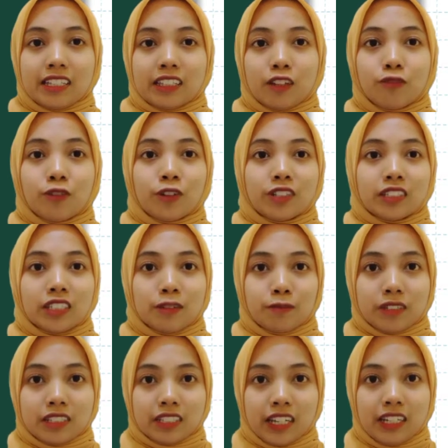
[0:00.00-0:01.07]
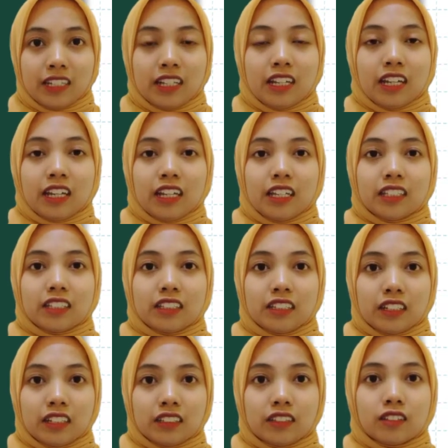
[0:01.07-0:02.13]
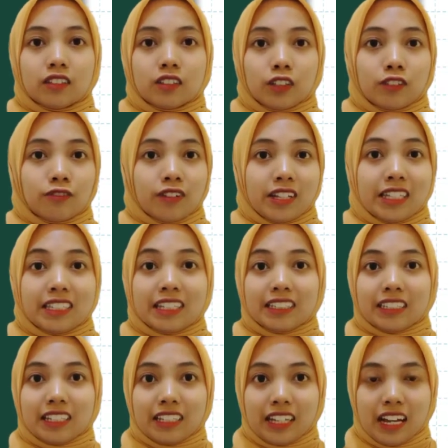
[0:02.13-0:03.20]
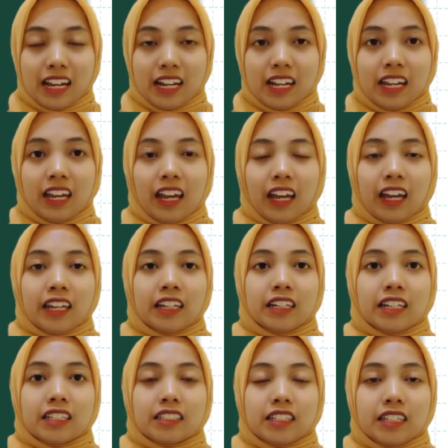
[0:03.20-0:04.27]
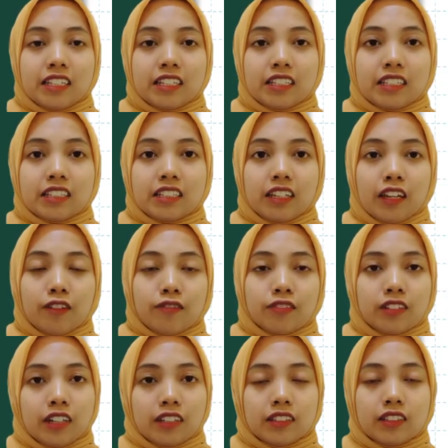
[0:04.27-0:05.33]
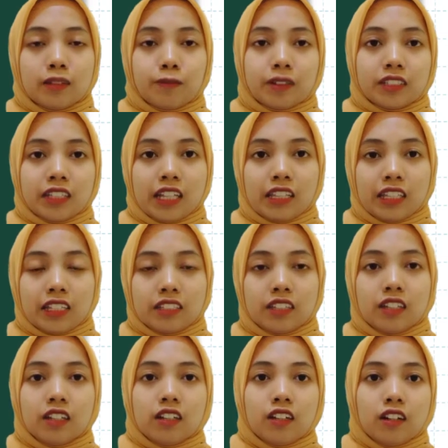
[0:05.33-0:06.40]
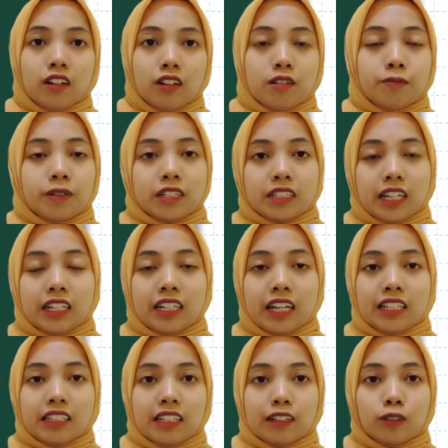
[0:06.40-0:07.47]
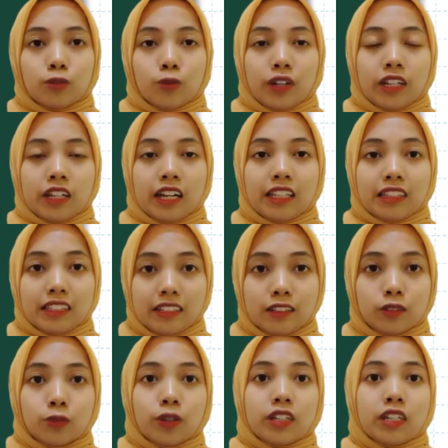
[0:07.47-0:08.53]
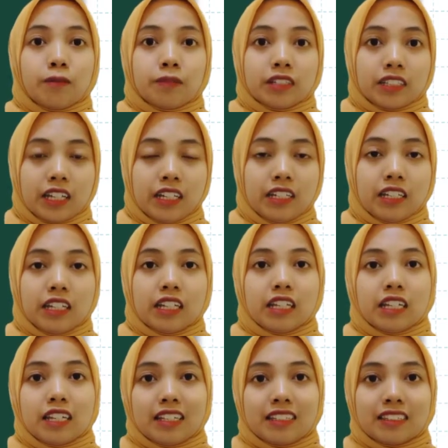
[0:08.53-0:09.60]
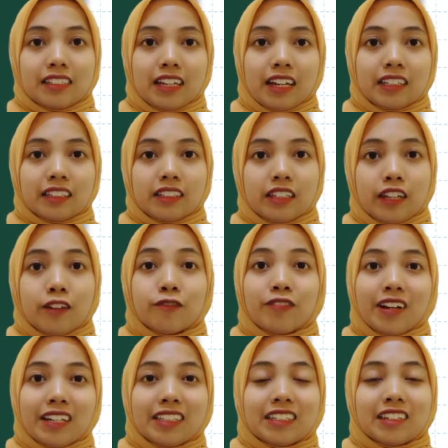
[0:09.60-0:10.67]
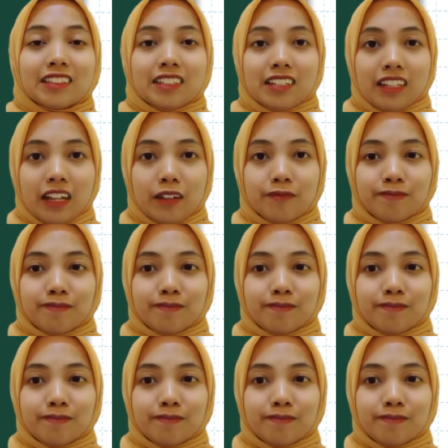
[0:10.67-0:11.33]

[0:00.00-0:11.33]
until 40%, it got not valid criteria. And the last is if got the percentage of percent until 20%, is got the invalid criteria.